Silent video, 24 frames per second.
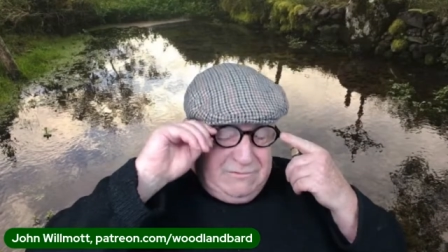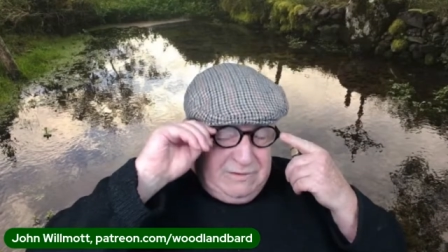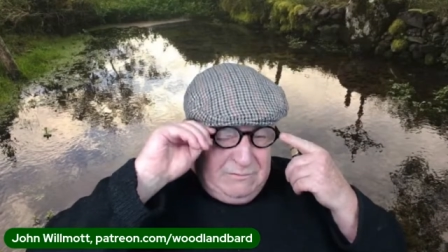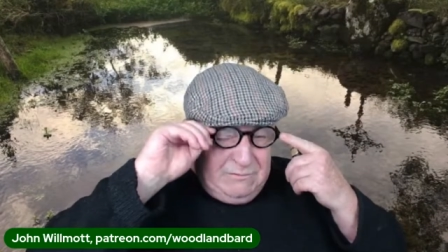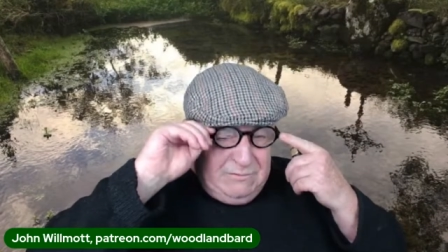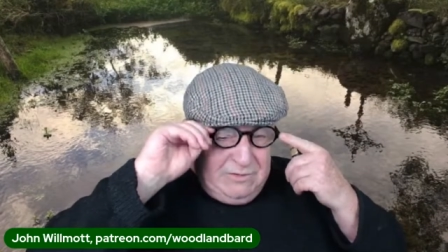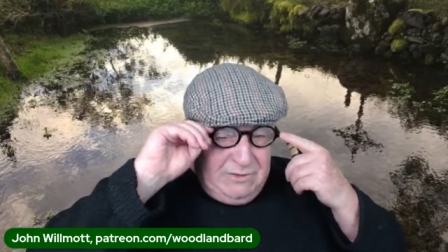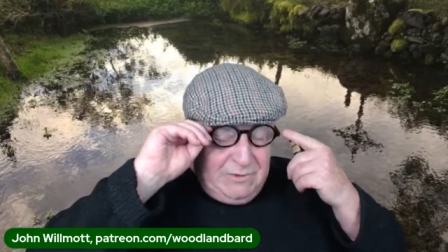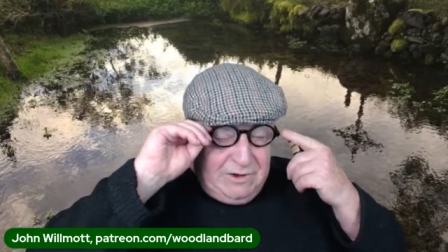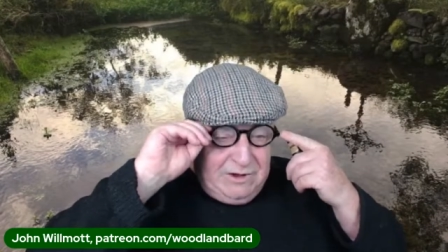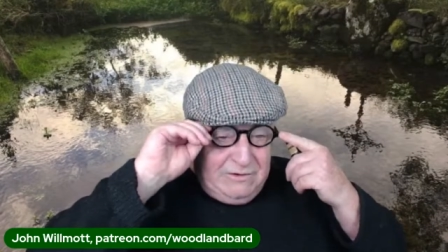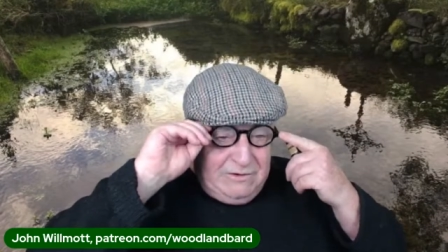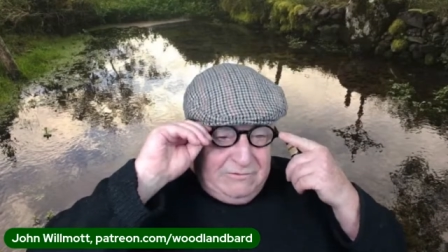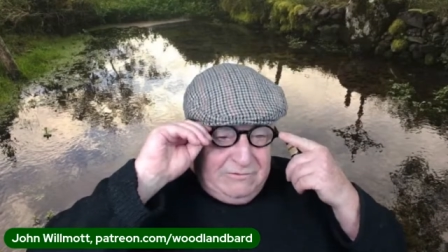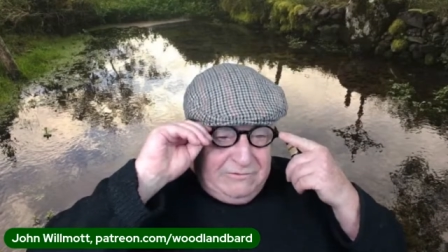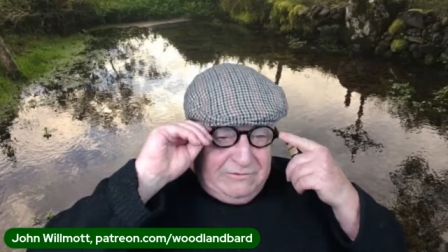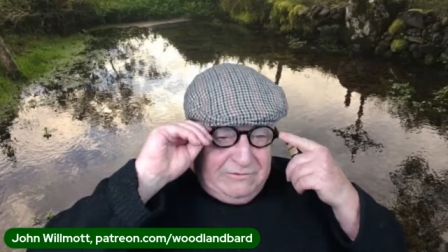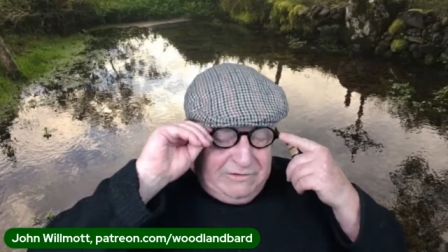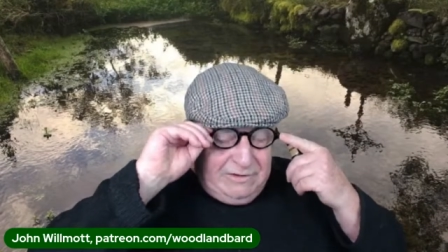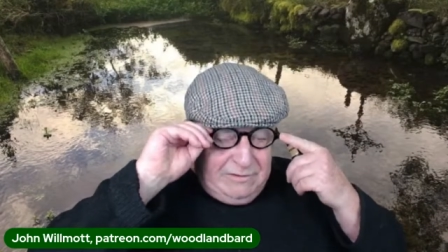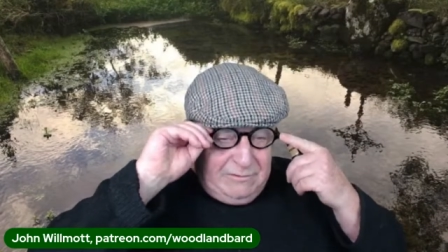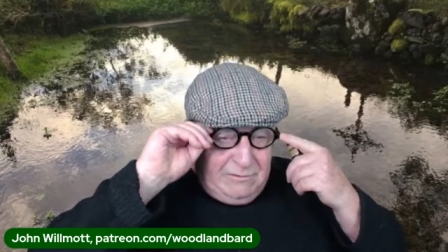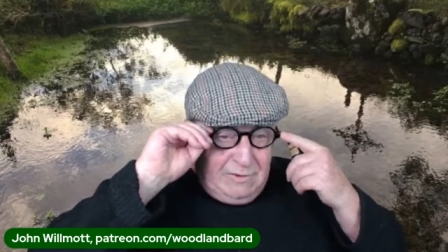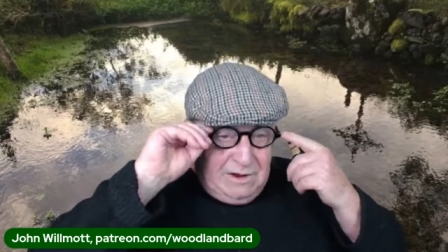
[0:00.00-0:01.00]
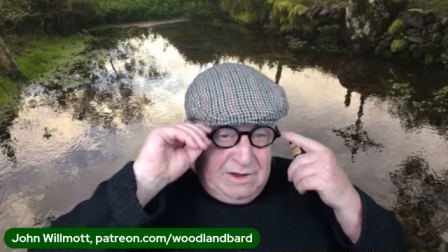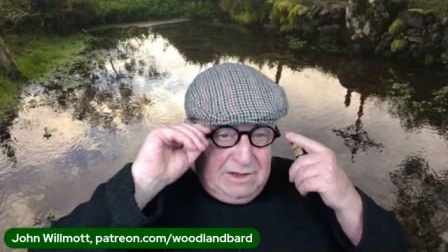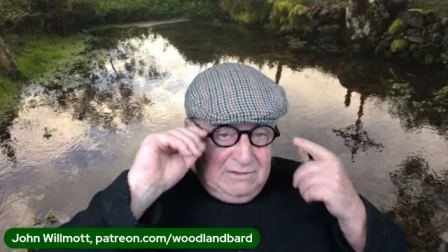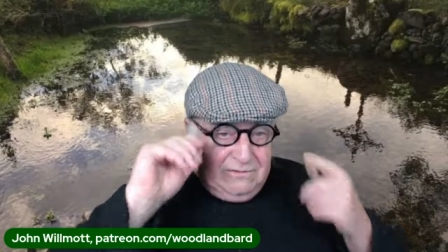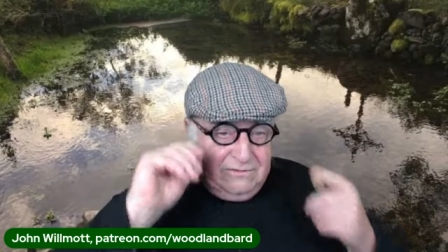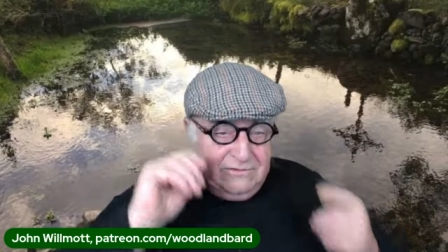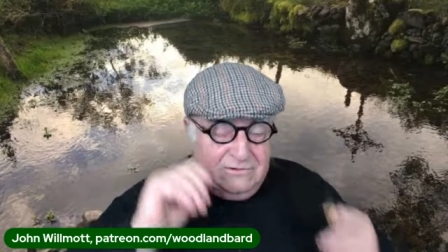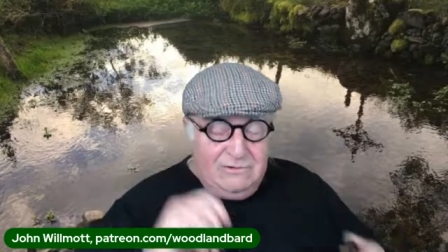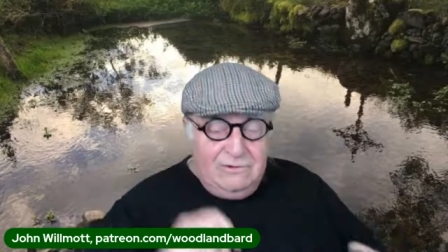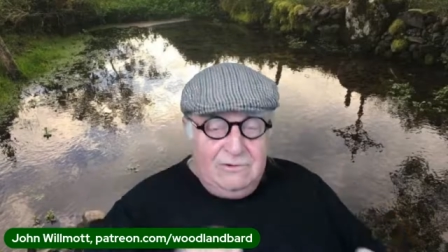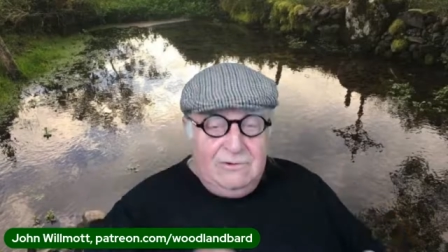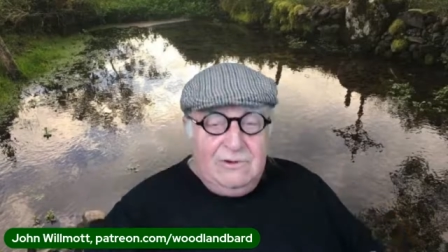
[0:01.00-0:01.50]
Some of the wells they
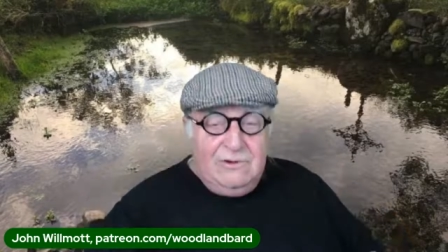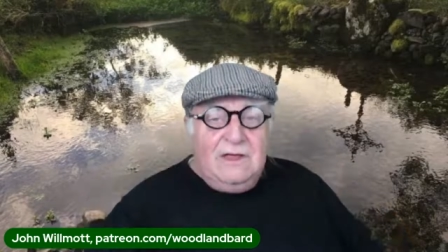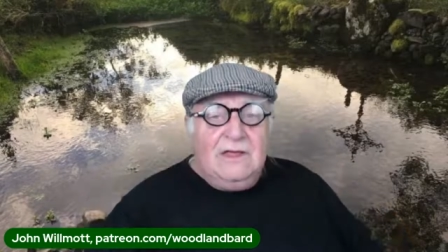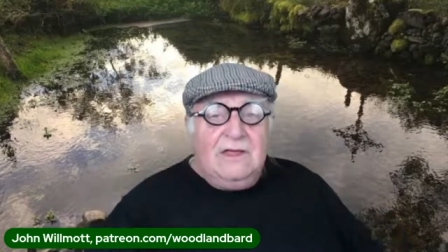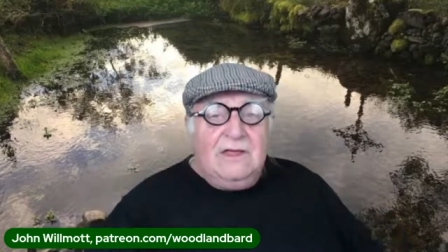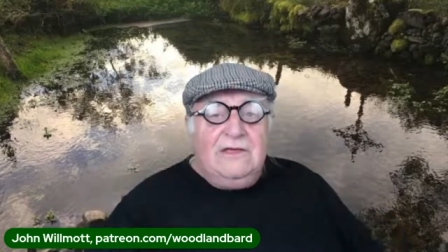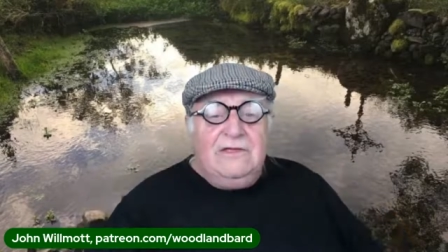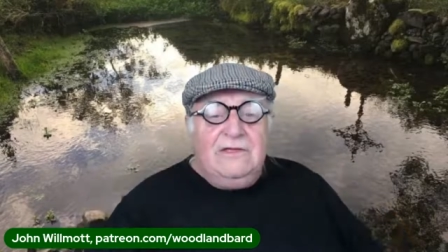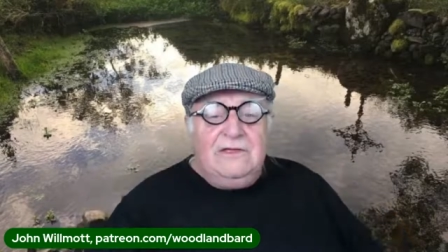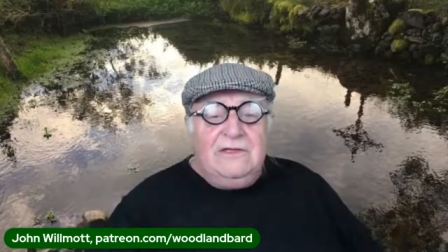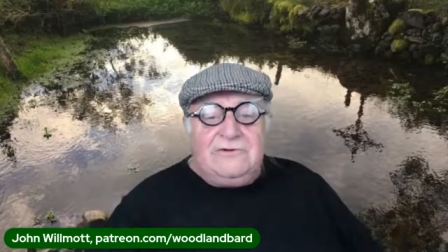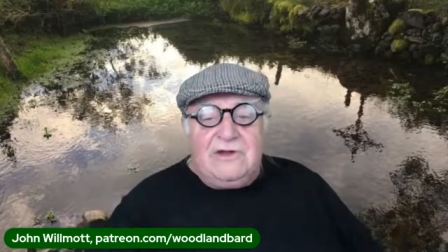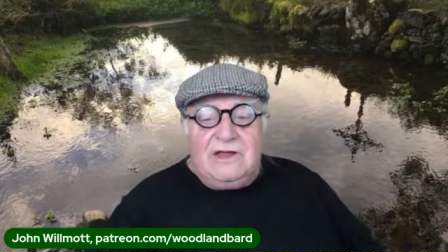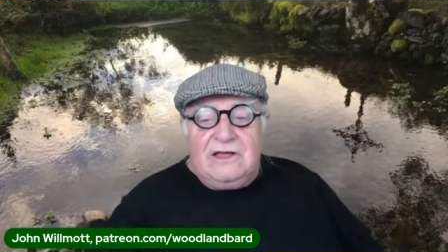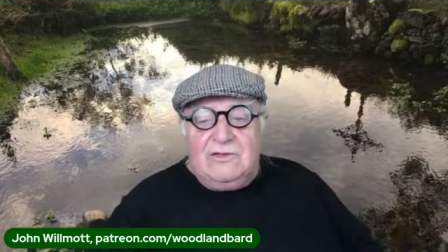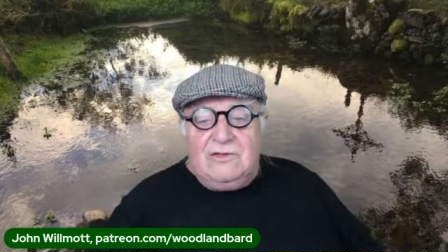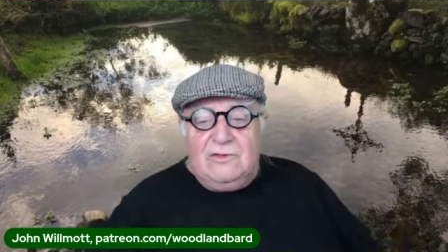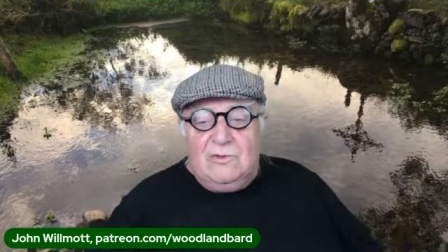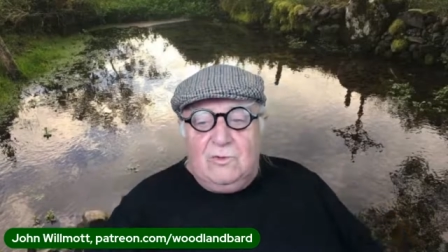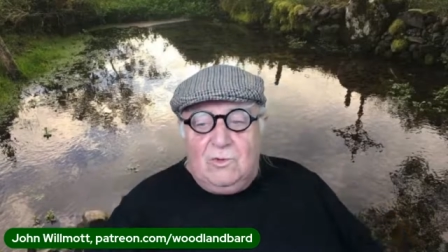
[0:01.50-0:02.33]
went to, they drank